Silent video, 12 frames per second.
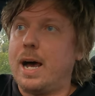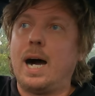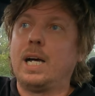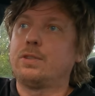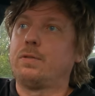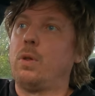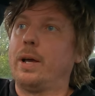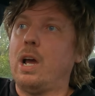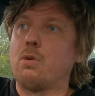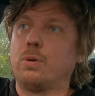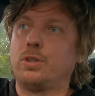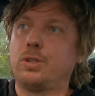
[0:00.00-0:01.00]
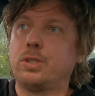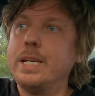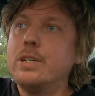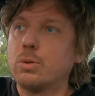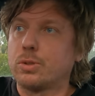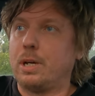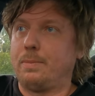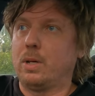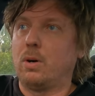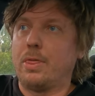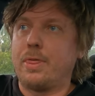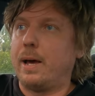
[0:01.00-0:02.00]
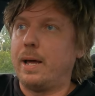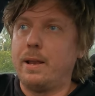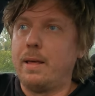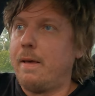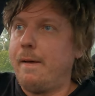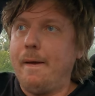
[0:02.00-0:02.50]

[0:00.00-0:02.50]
ask for like a receipt or something like that,